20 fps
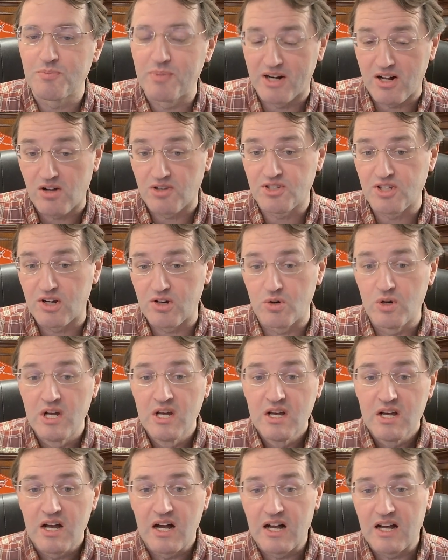But also,
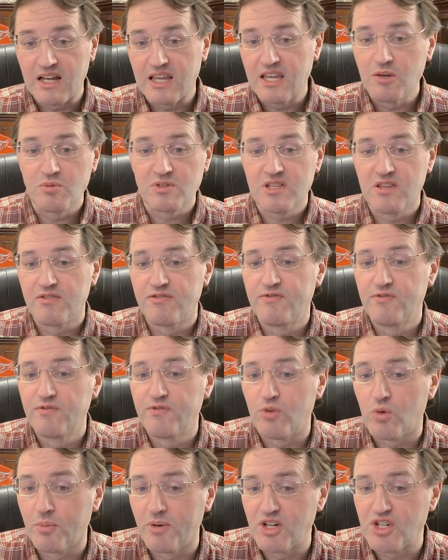he was the
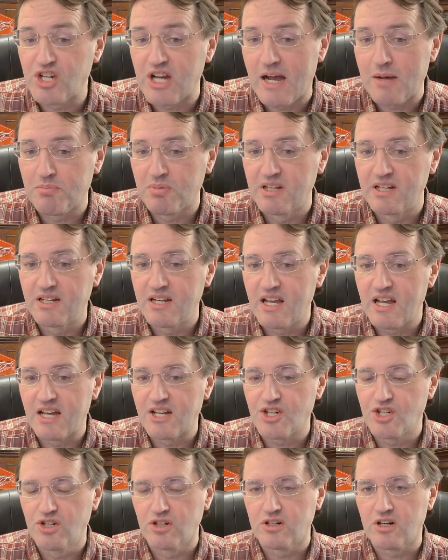former chaplain
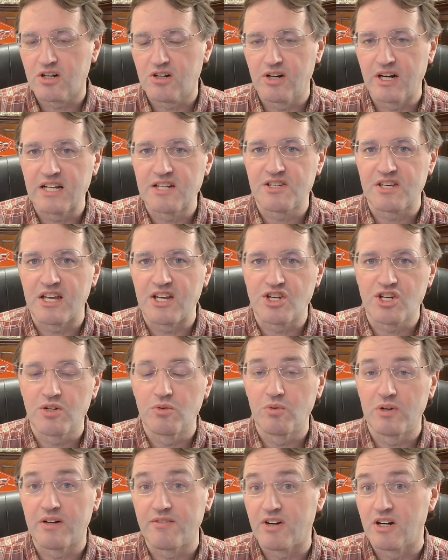at Sugar Creek
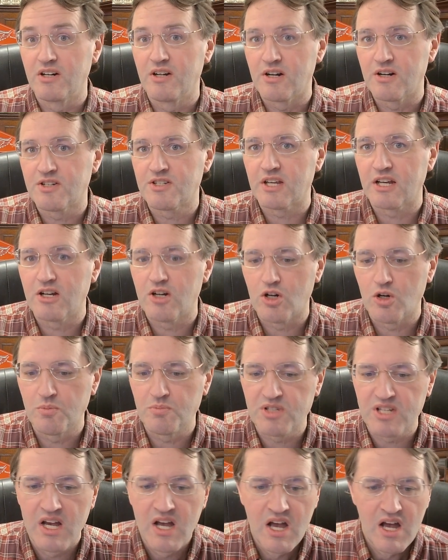Station, one of our nursing
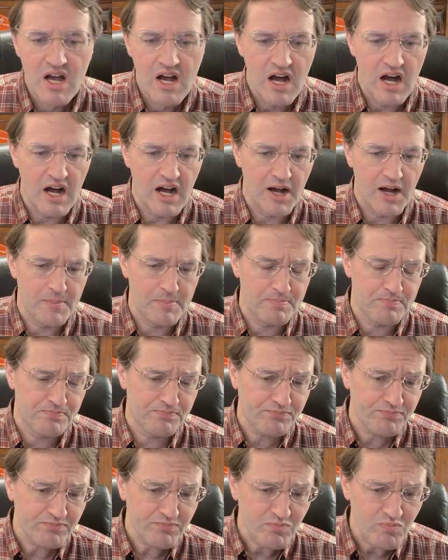homes.
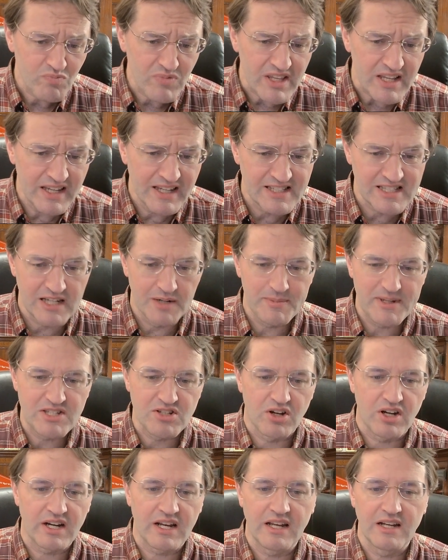He's going to be
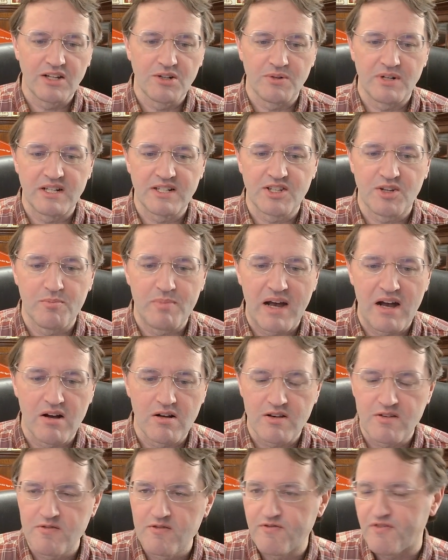talking to us
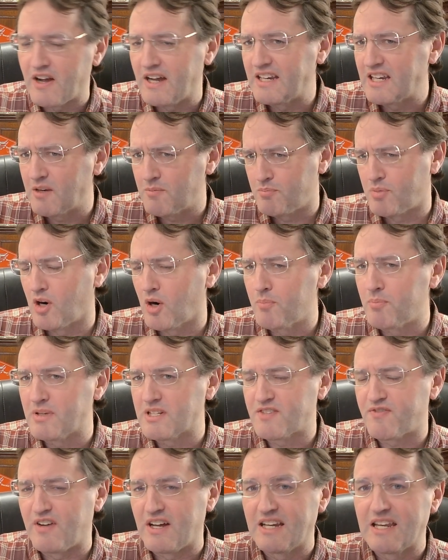about finding
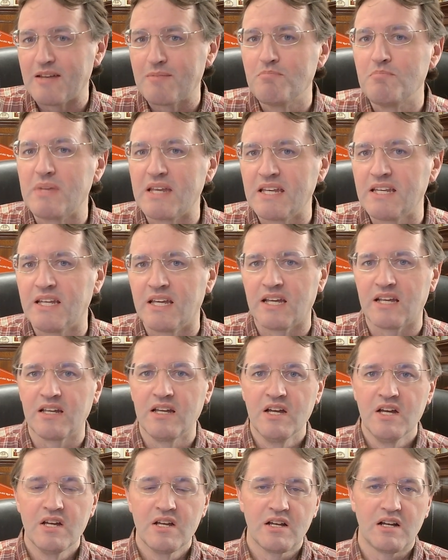purpose, finding meaning
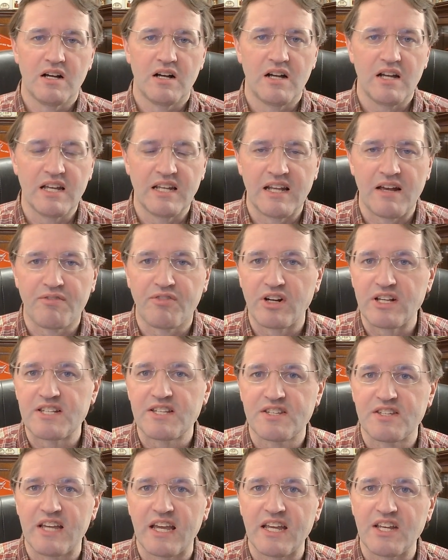in every
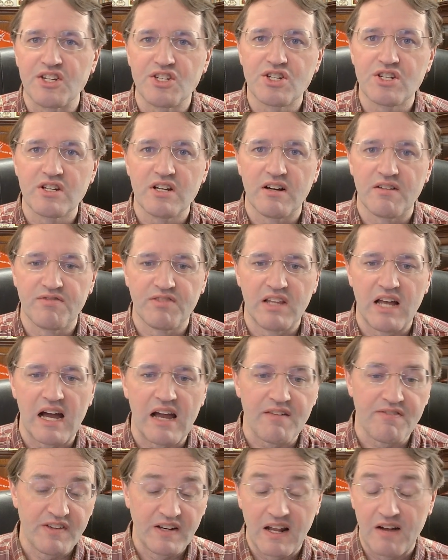stage of
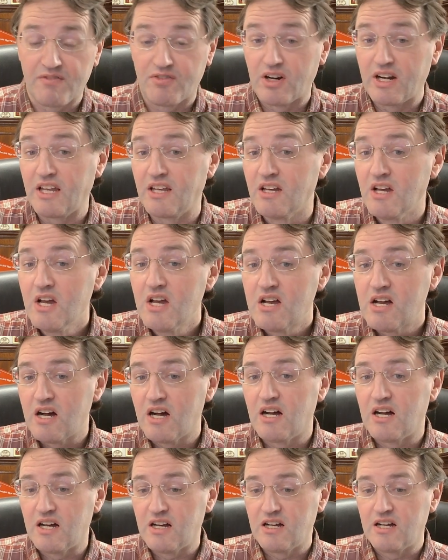life, in every
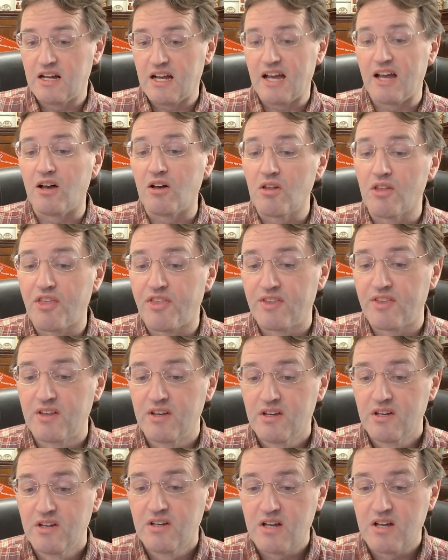health
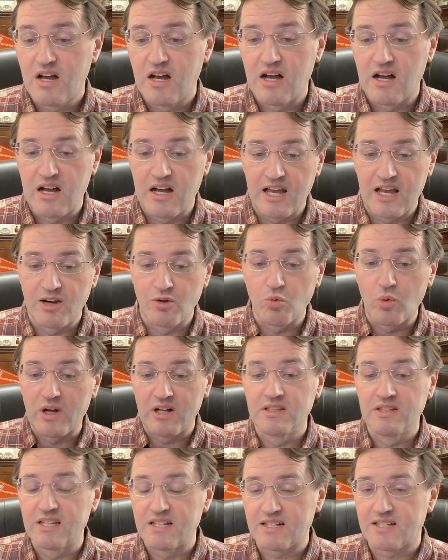and
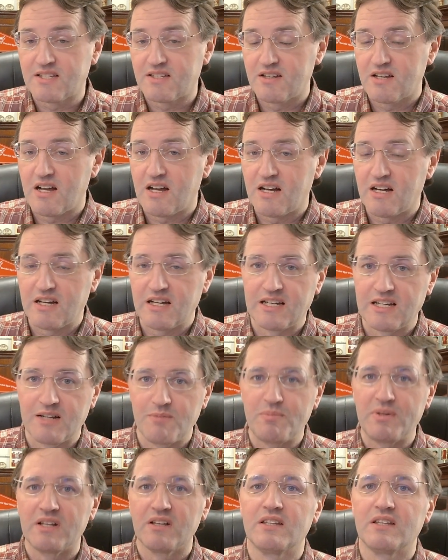wellness and
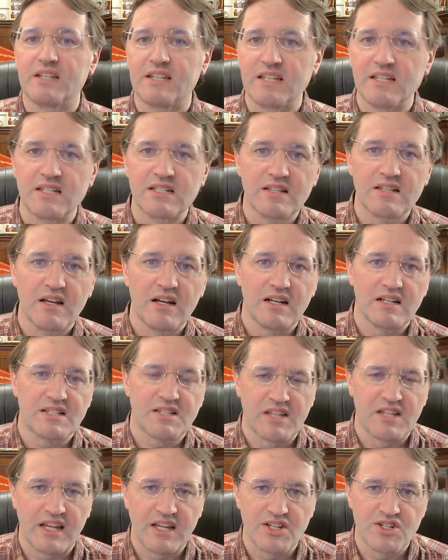ability
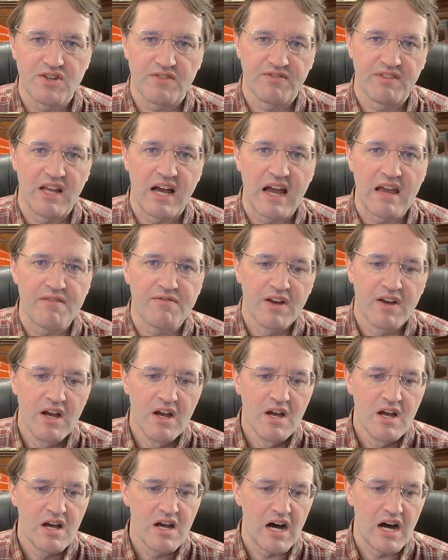stage of life,
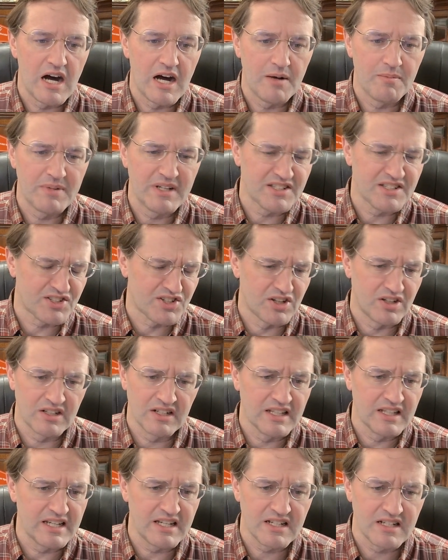and
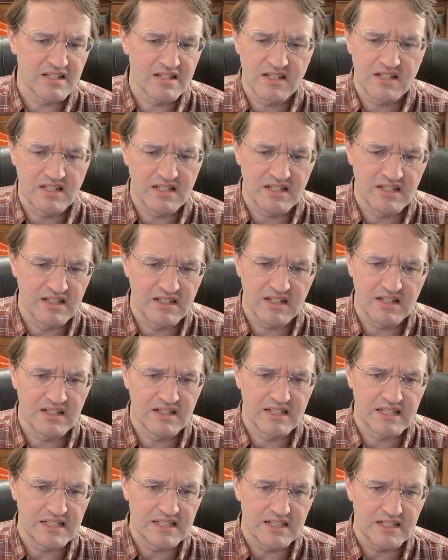certainly
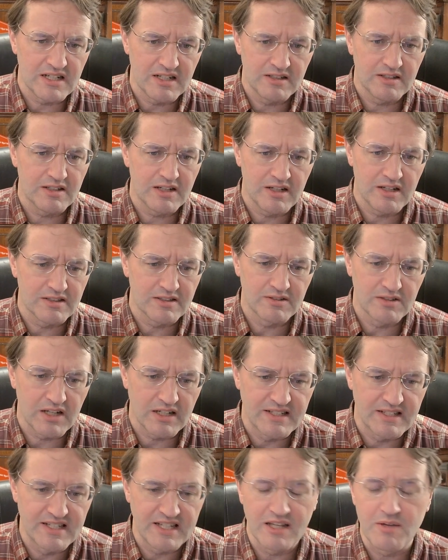
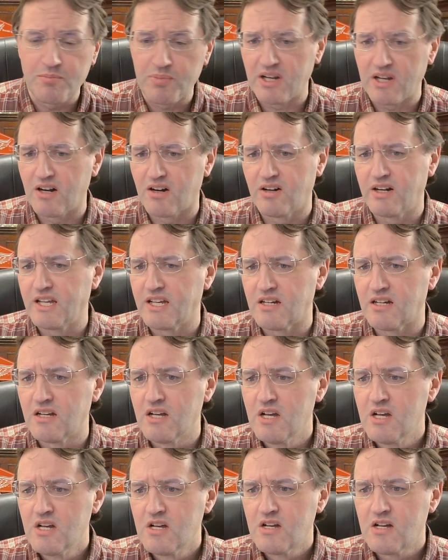a deep area
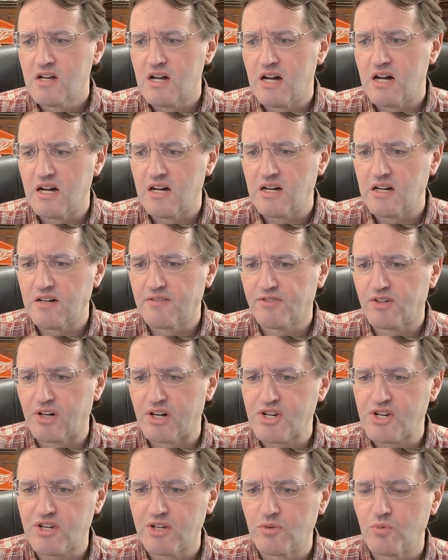of
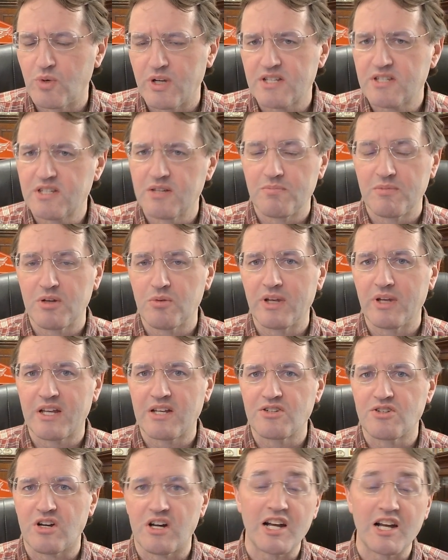Christian wisdom that we
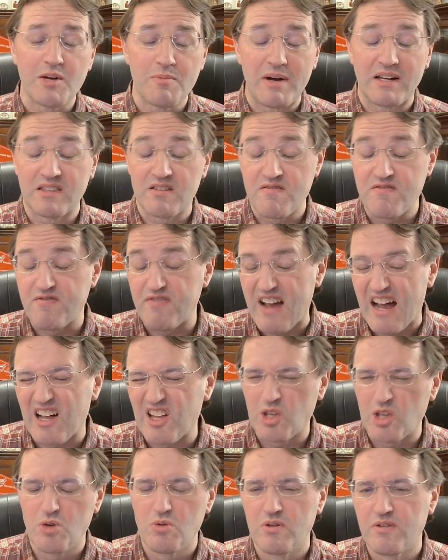can talk about, the
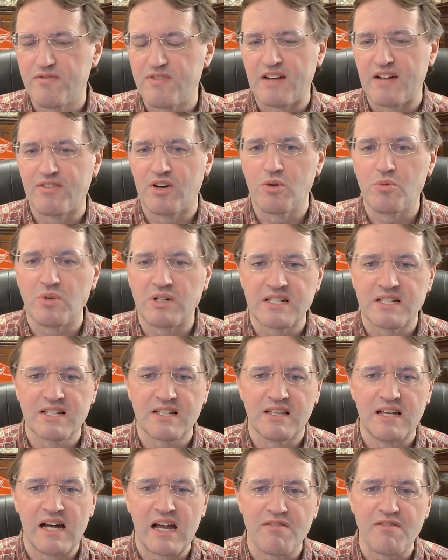value of
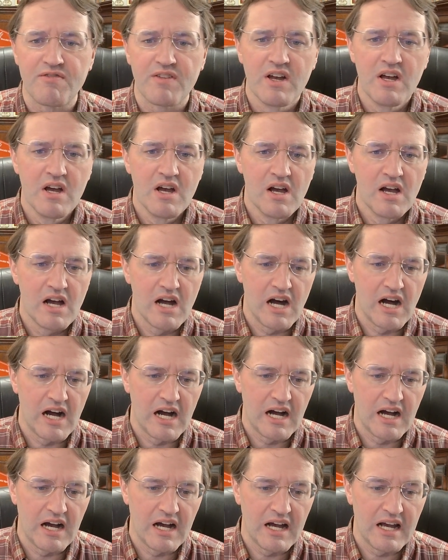everyone's life.
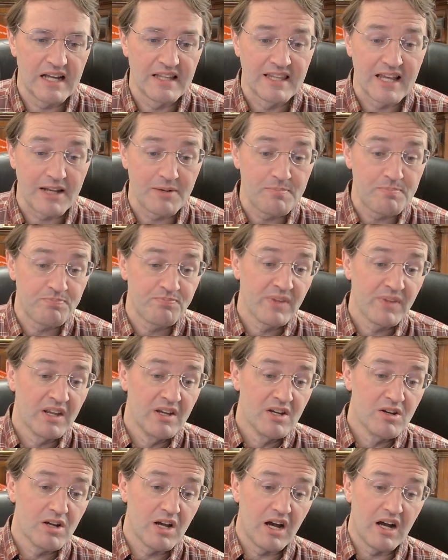And then
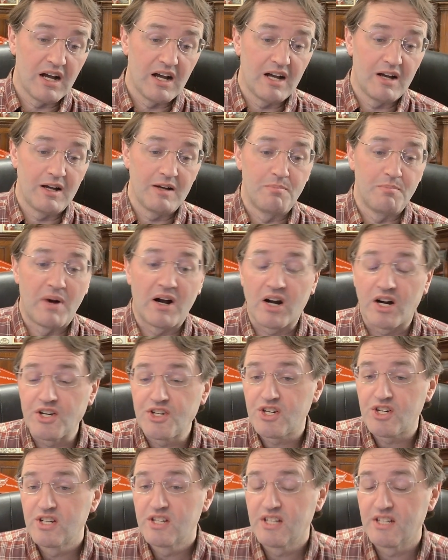
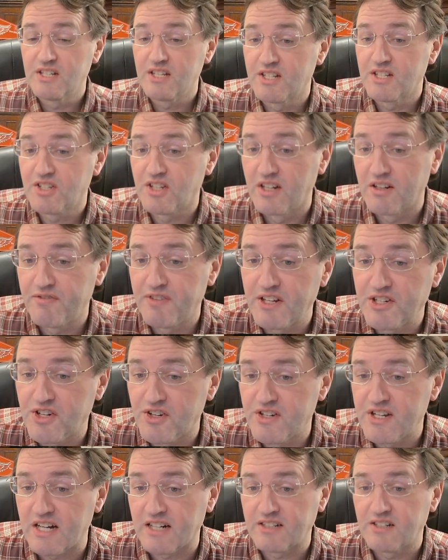March is going to
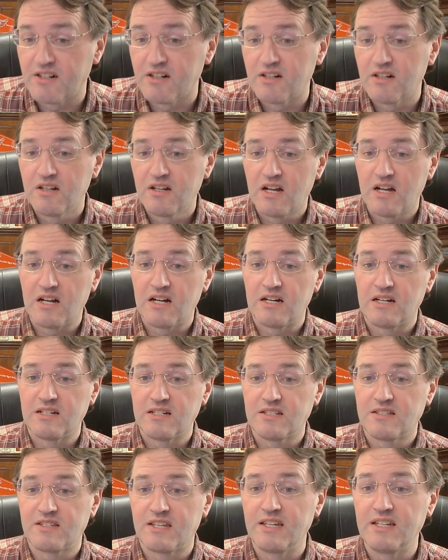feature
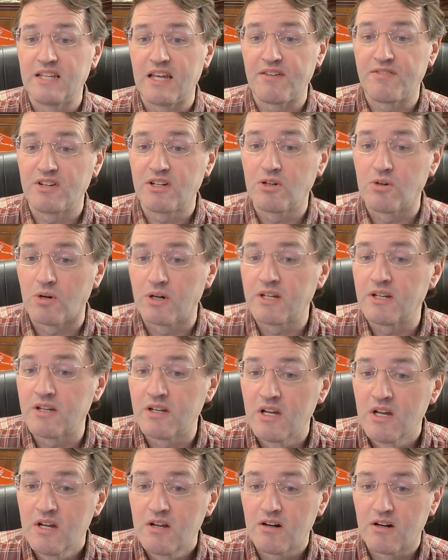Dr. T. David
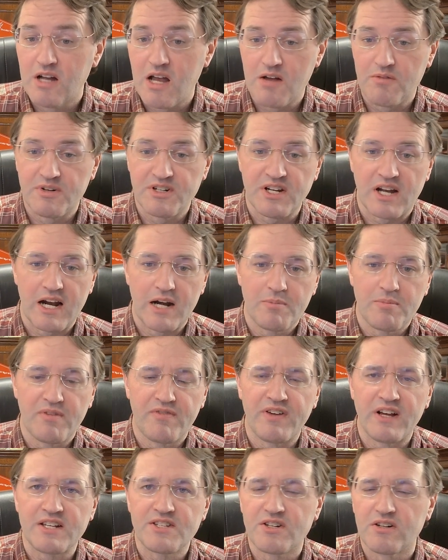Gordon, retired
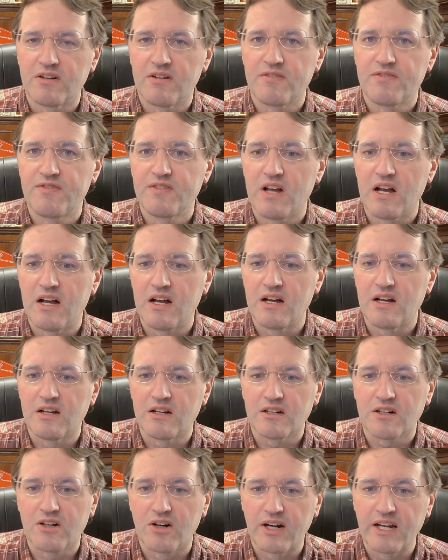professor
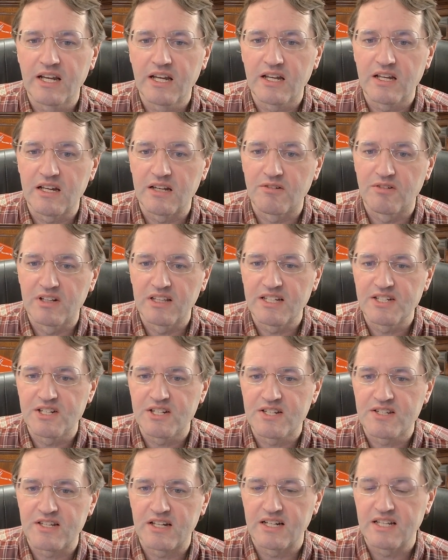of Greek and
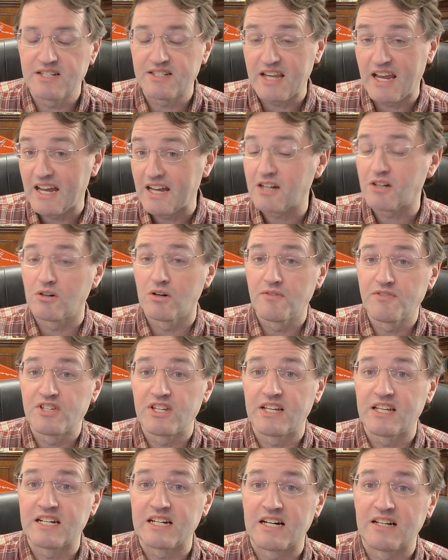religious studies at Grove
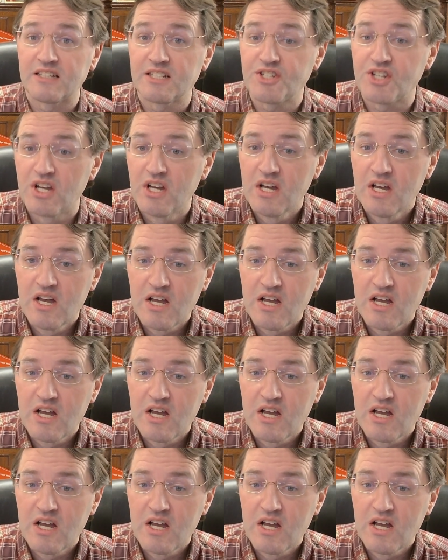City College.